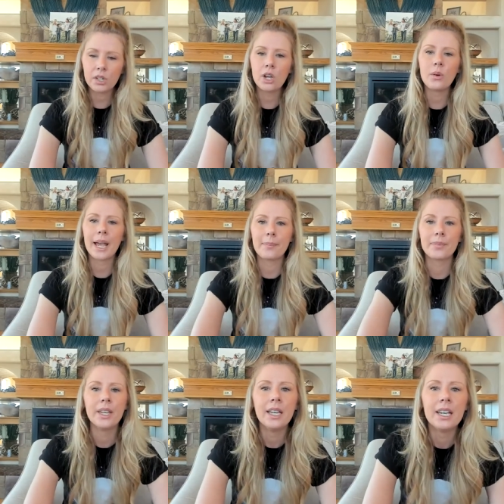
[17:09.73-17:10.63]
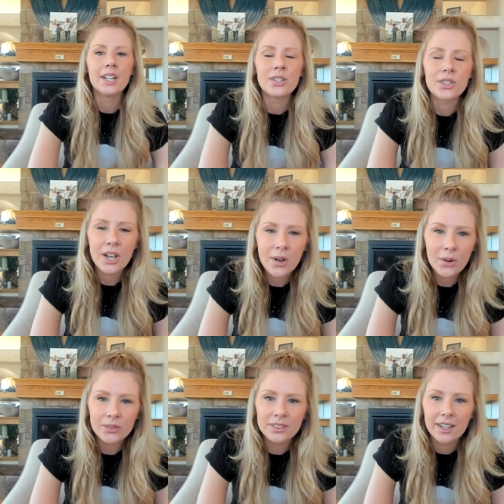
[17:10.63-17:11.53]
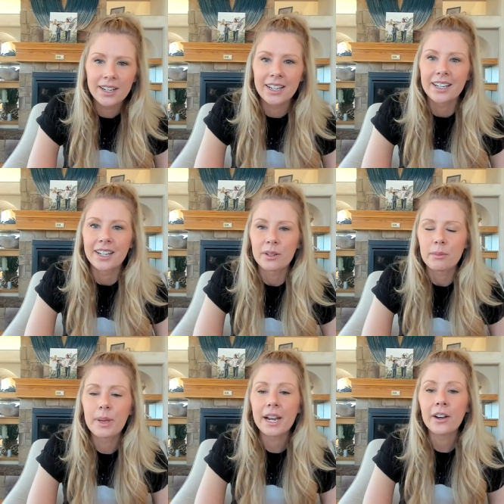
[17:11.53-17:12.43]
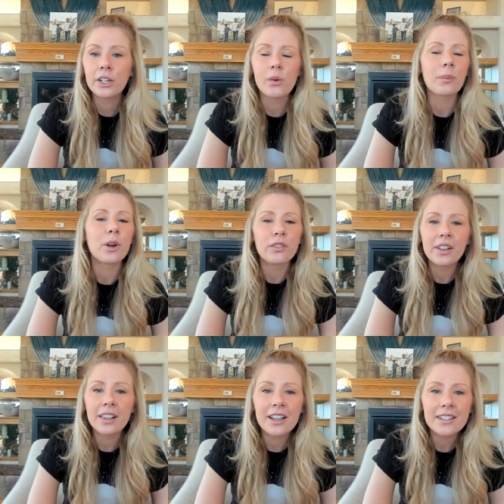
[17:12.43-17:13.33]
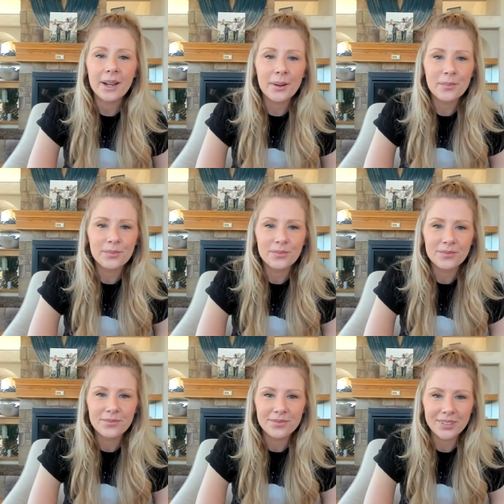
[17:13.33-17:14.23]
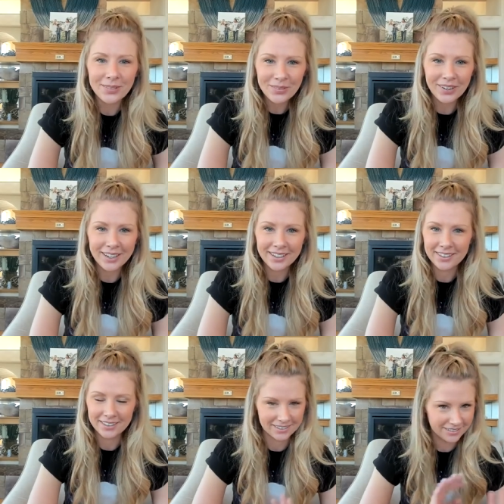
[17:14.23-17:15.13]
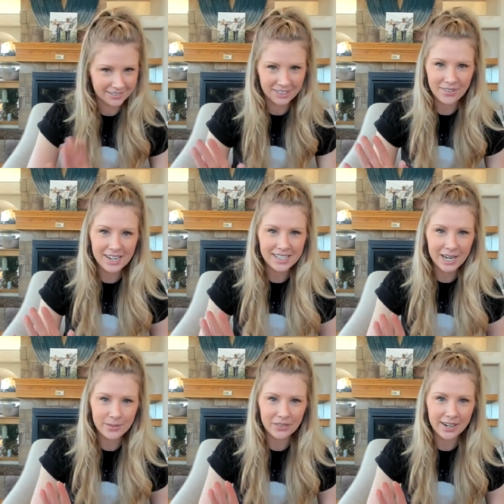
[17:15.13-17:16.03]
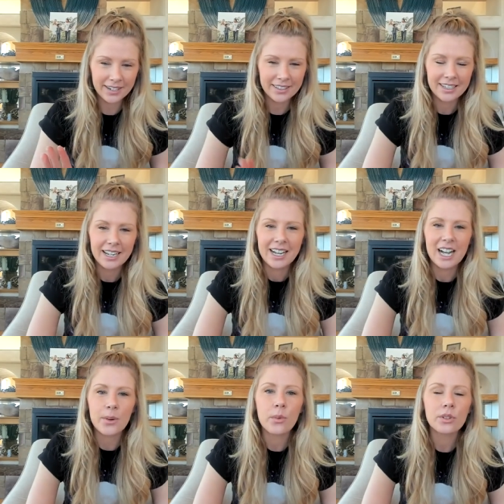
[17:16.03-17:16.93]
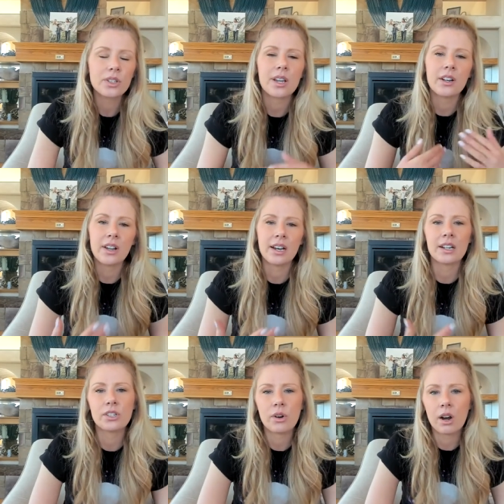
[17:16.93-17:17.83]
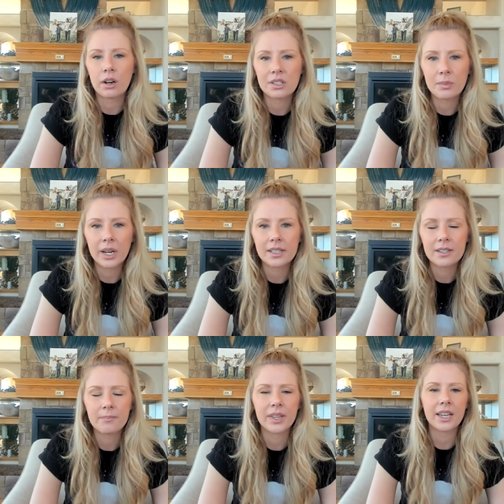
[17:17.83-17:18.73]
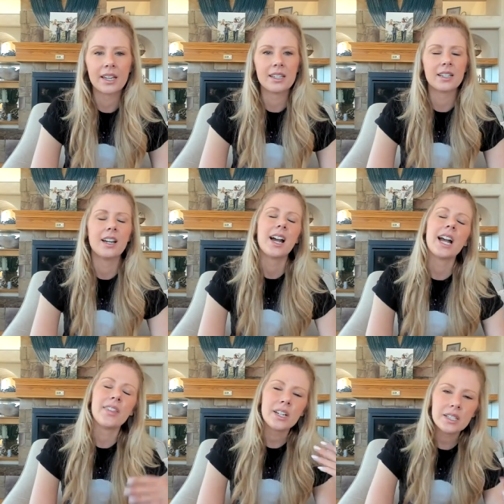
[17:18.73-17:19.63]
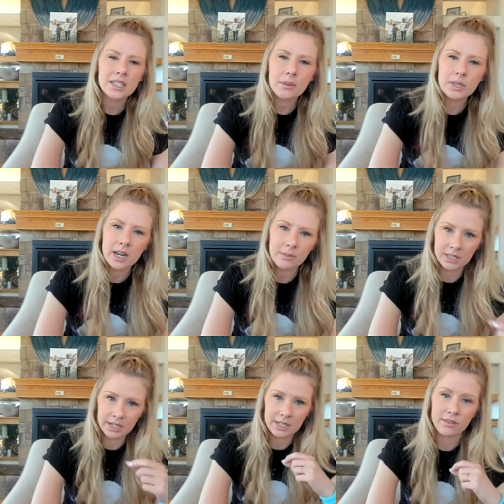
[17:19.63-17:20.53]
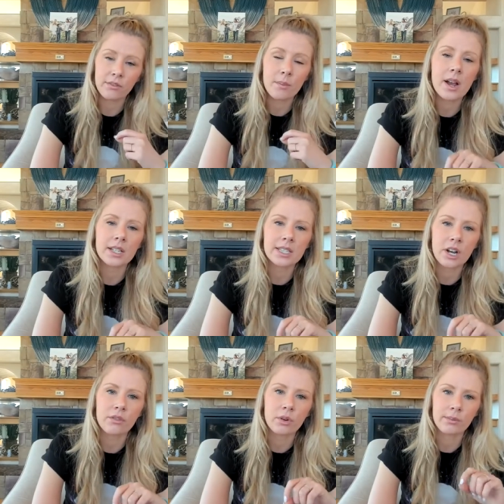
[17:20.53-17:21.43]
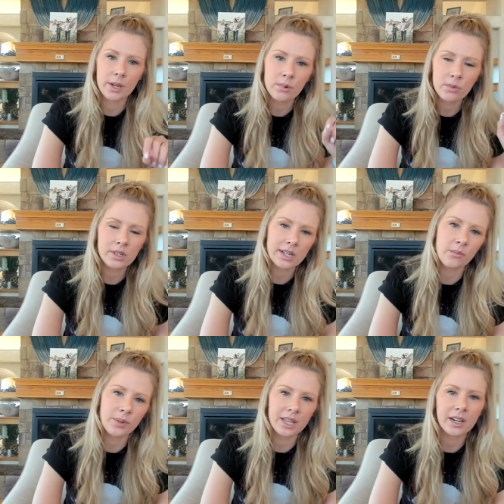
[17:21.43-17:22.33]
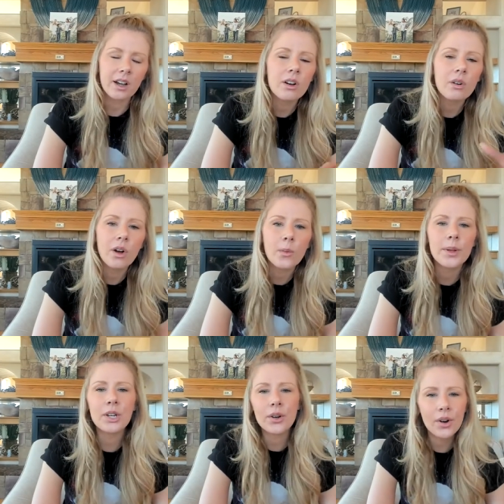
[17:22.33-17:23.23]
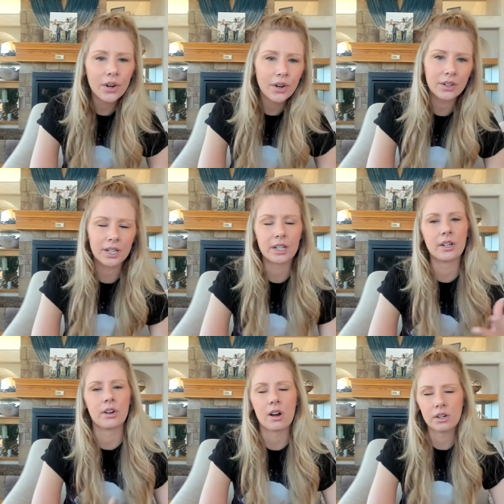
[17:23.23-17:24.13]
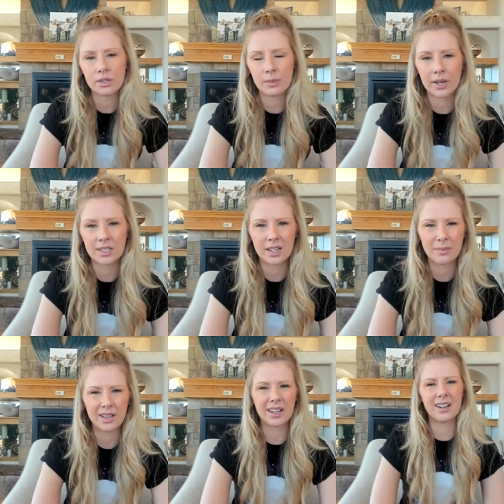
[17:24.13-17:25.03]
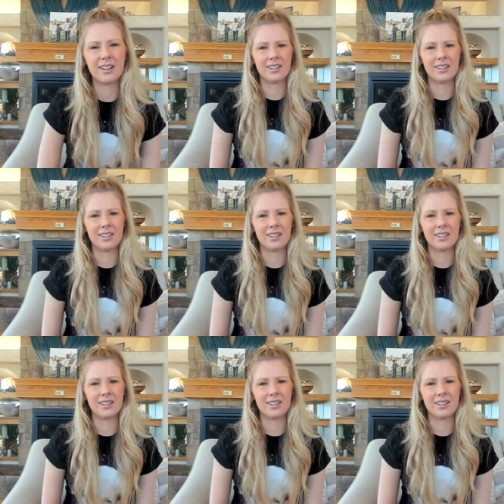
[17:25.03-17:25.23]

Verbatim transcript: okay so bear you are perfectly on time don't worry divine timing right um, we're just kind of getting into our heart space and I think sometimes, at least for myself, when people would tell me, like, oh, open your heart, get in your heart space, I'd be like,